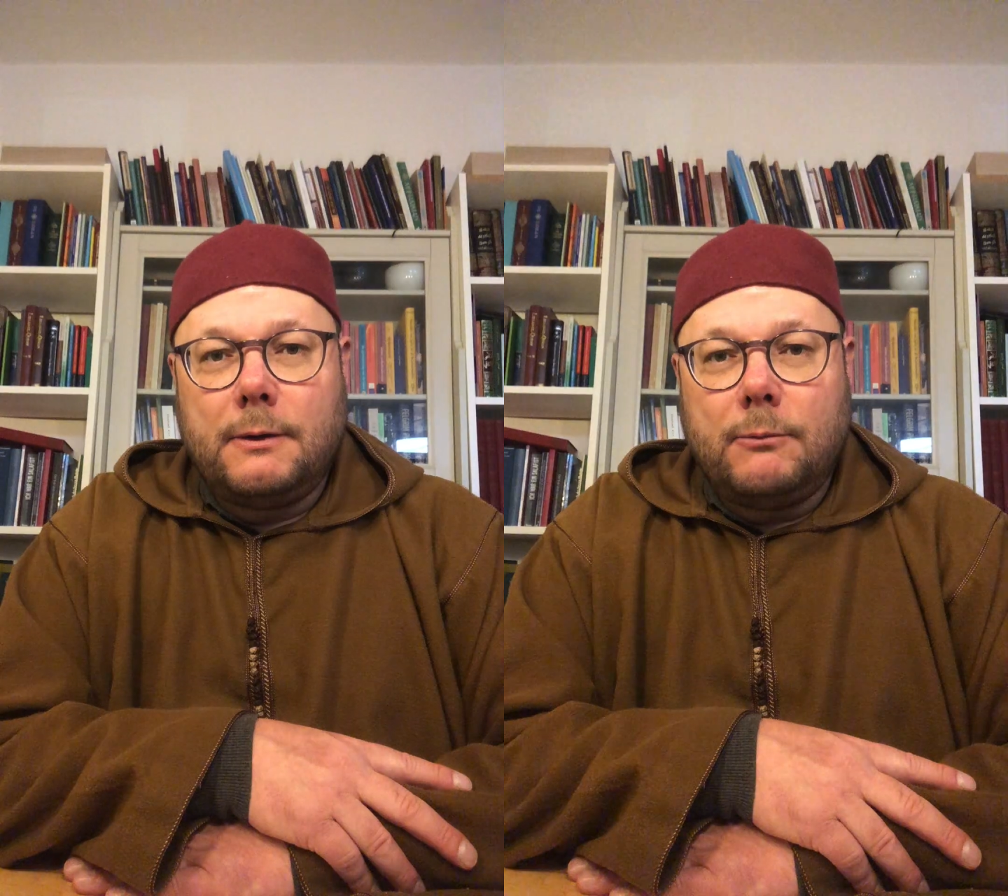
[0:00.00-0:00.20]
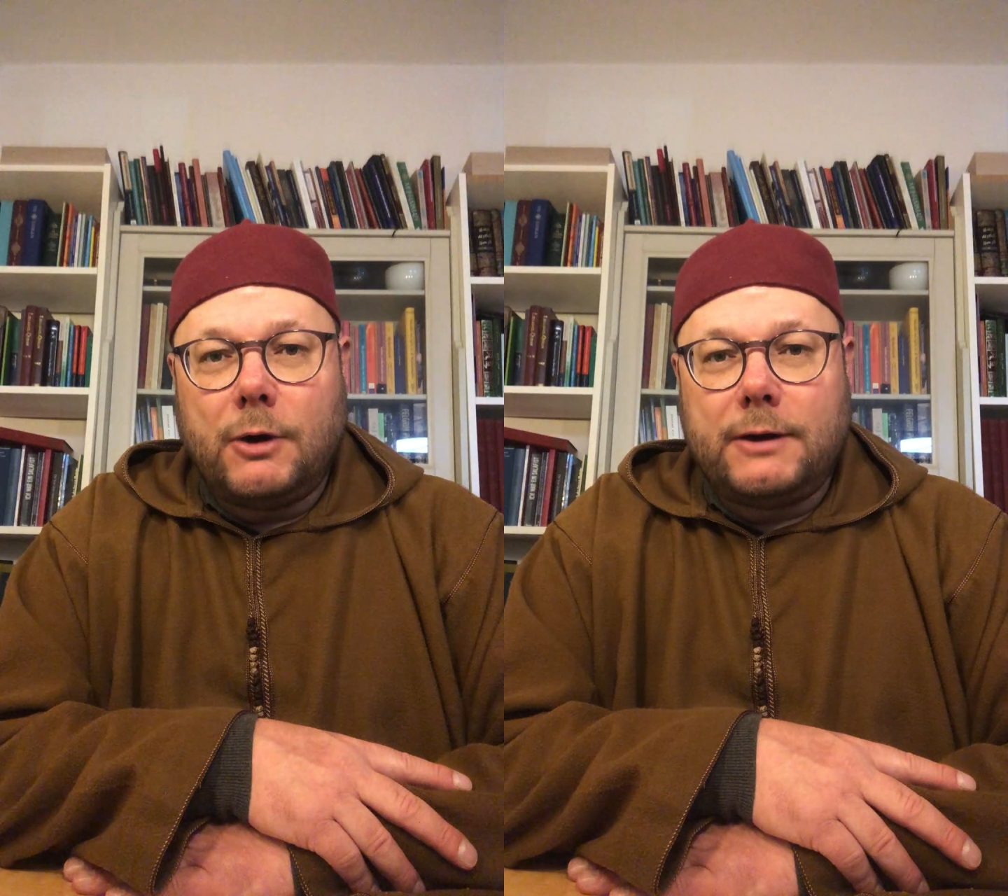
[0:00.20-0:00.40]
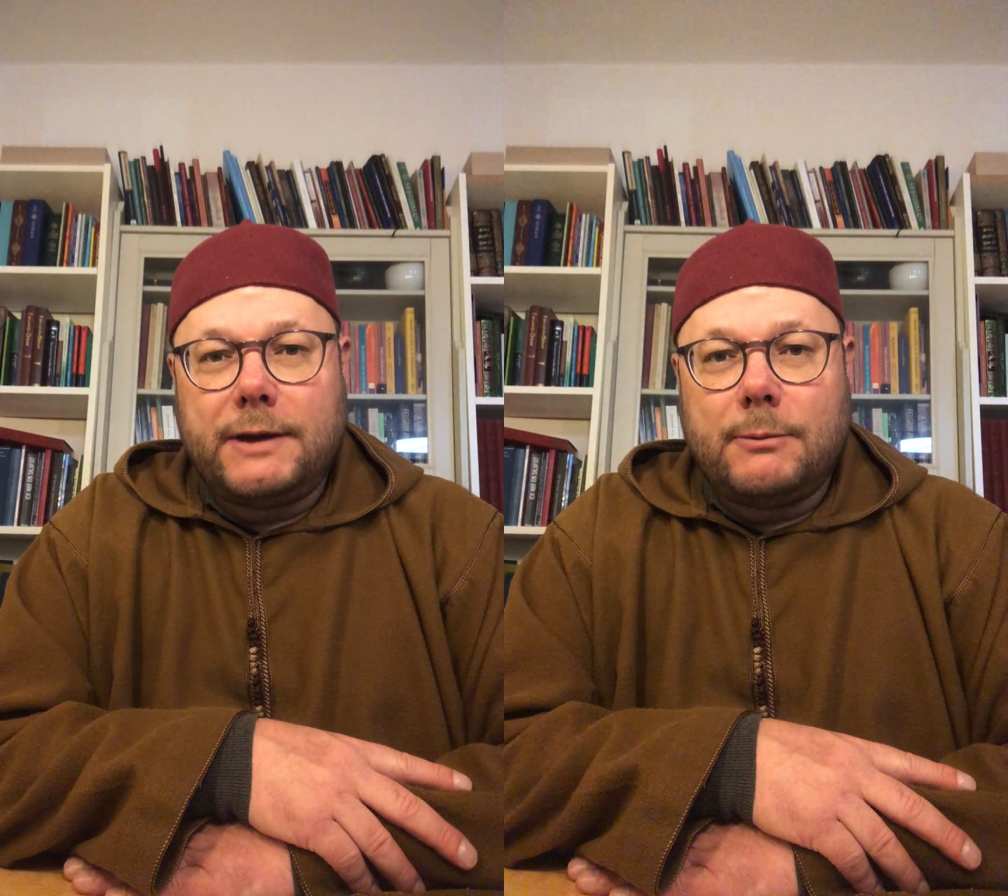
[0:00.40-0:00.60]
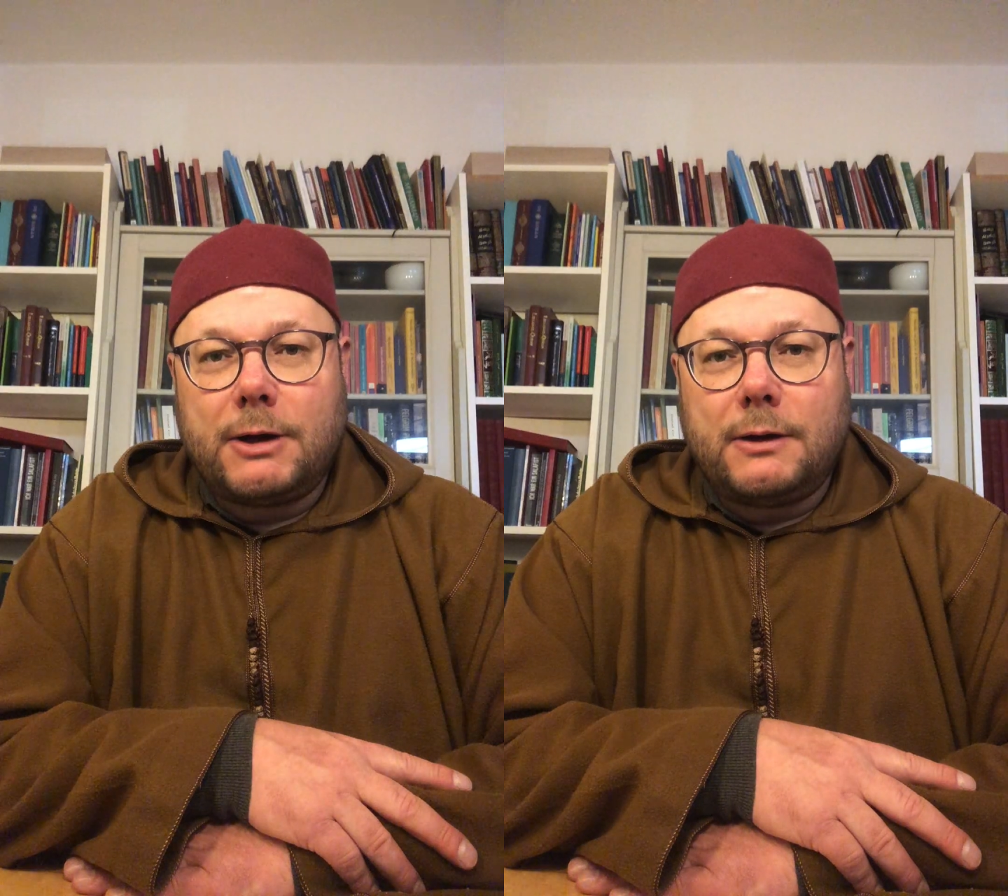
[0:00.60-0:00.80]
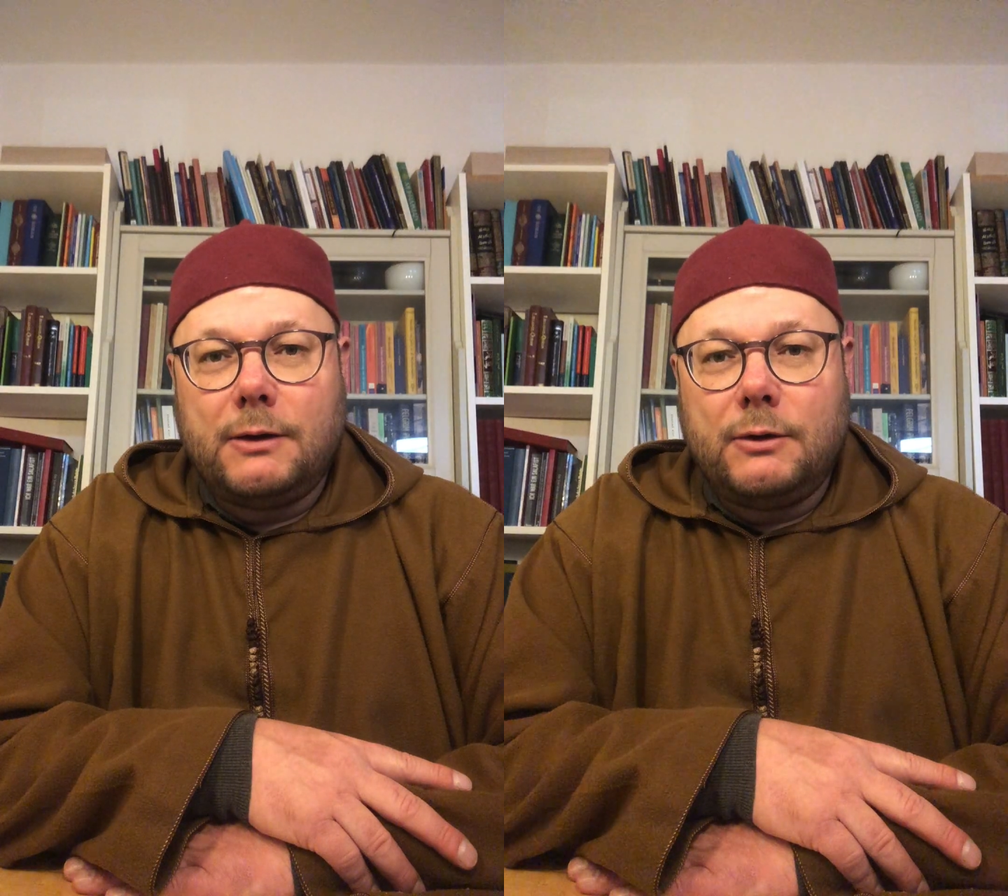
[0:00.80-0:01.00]

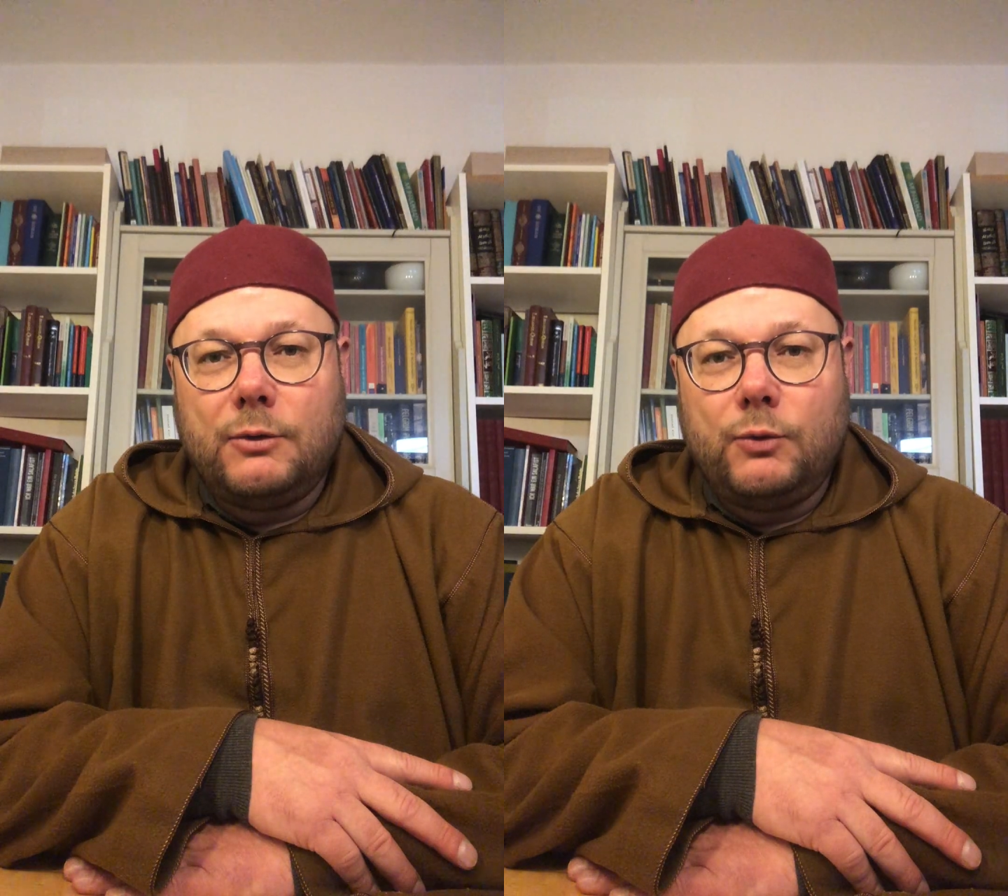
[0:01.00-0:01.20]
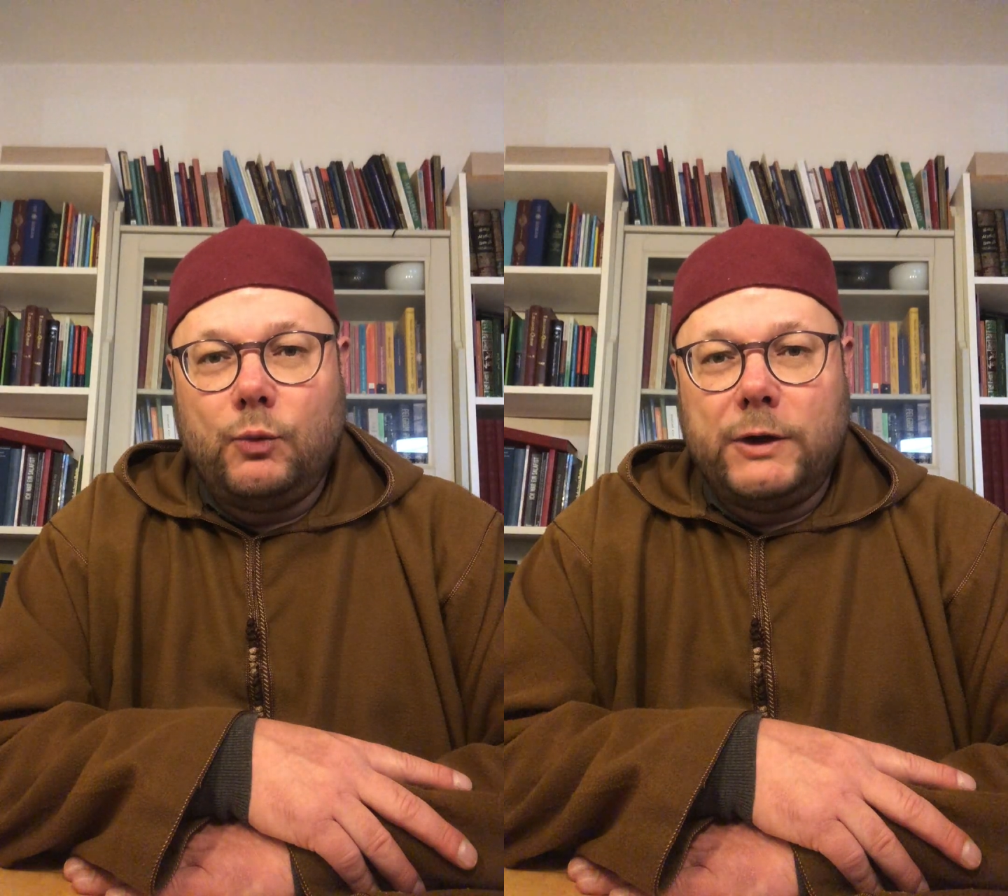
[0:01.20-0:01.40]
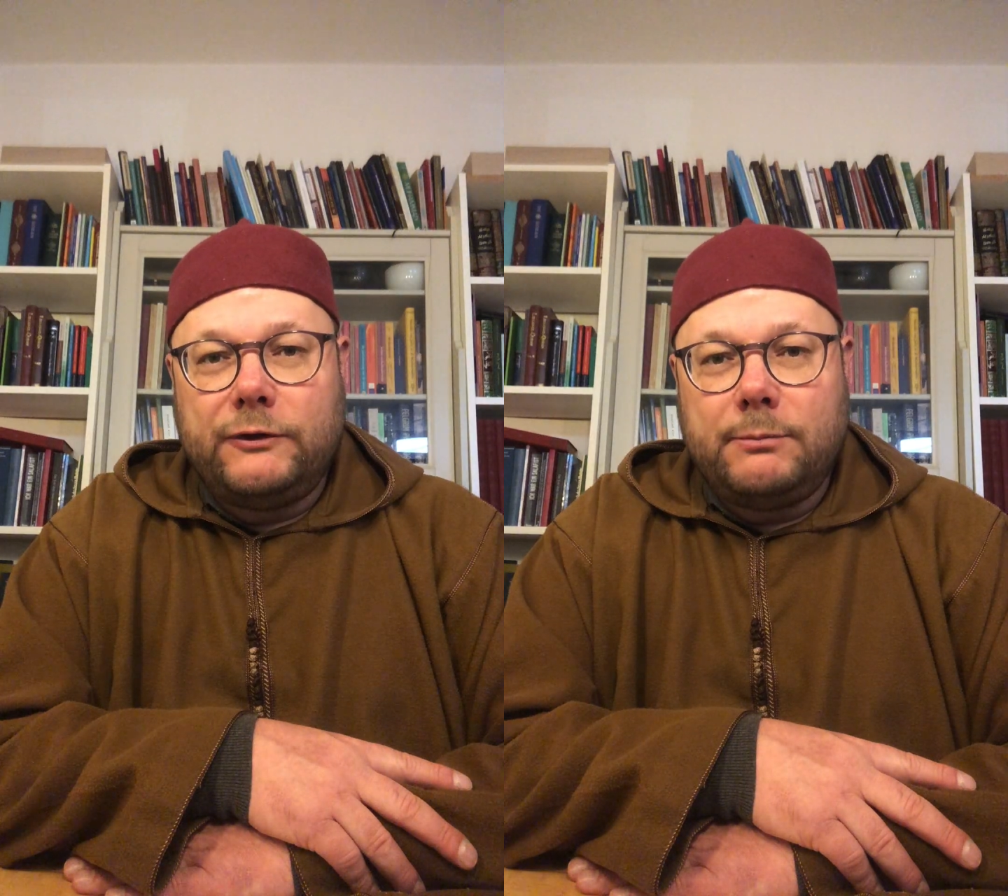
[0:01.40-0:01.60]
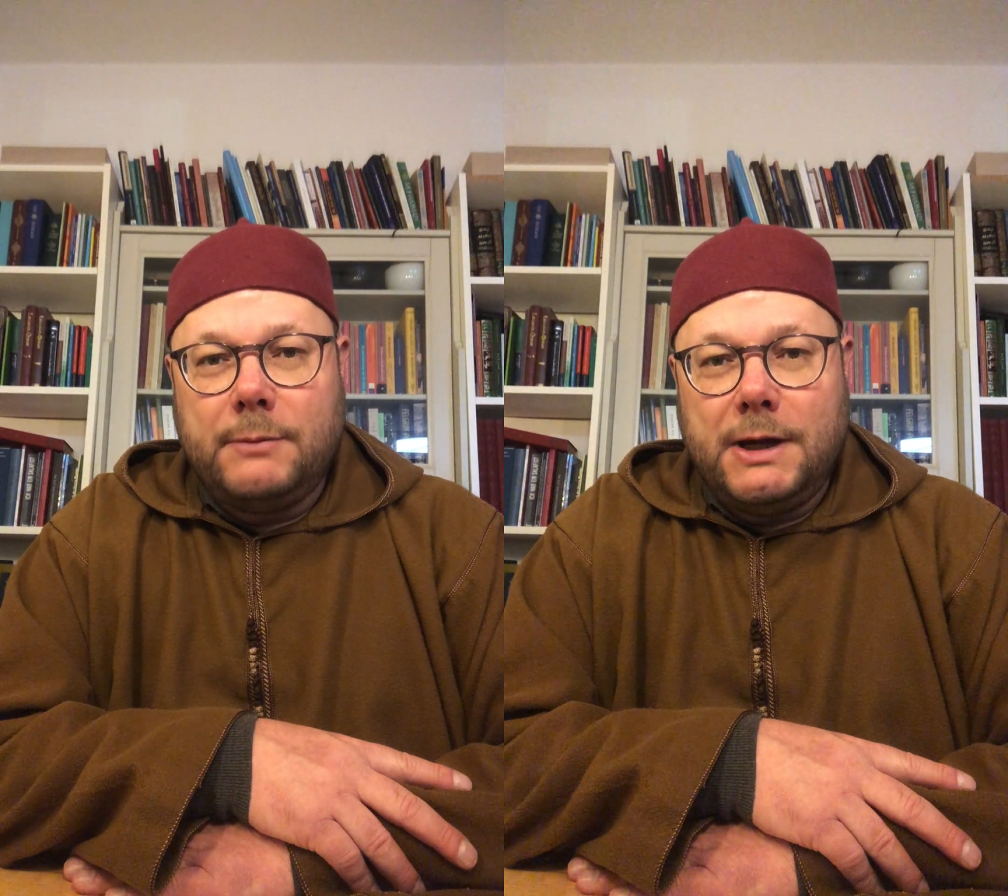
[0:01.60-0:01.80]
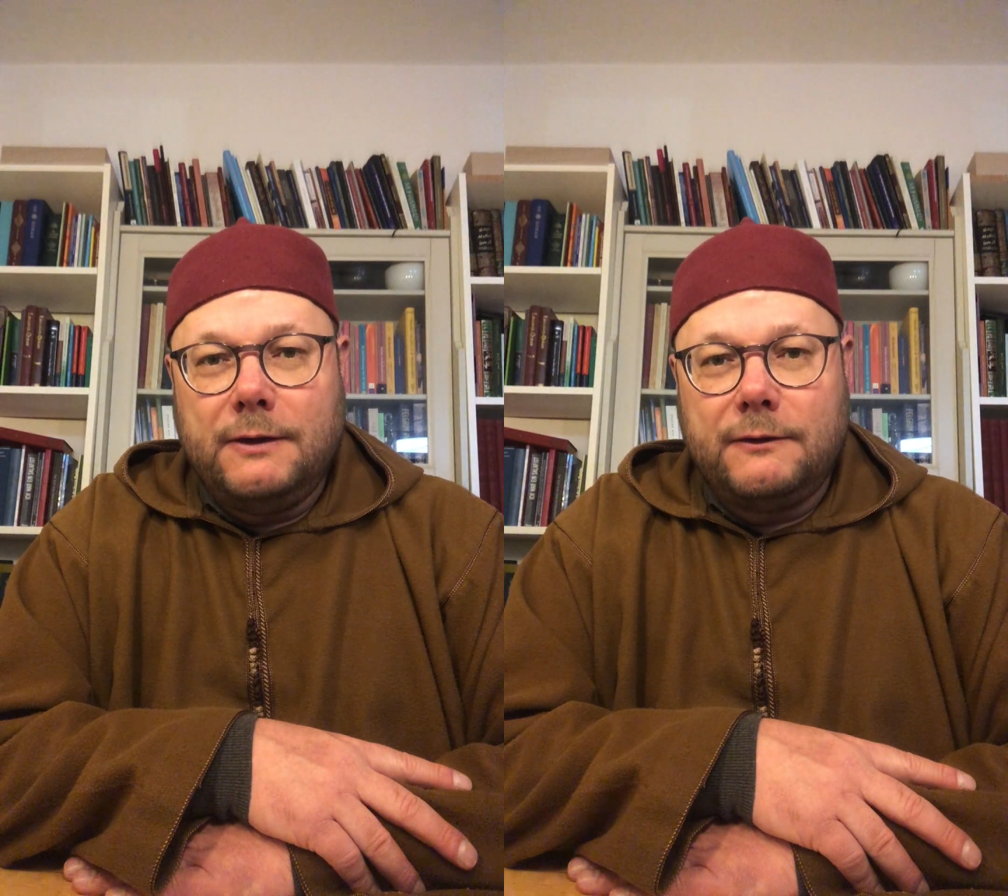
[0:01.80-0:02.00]
Mu'tabar, which
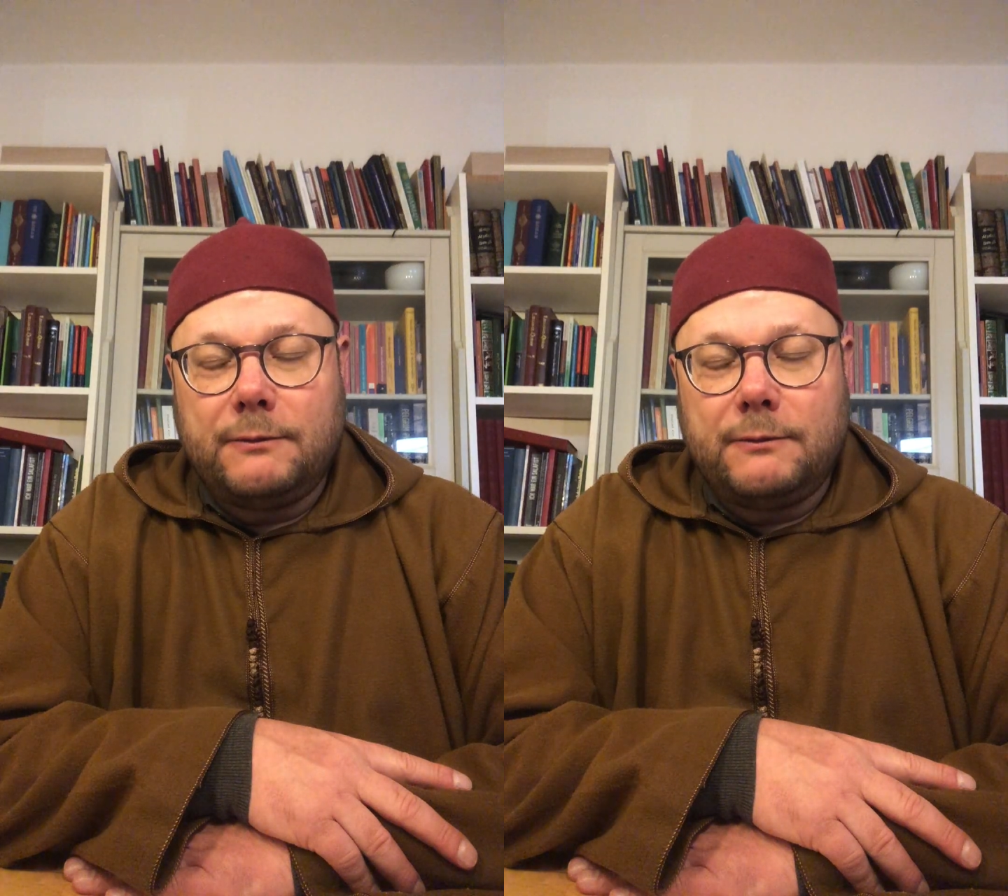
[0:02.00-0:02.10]
means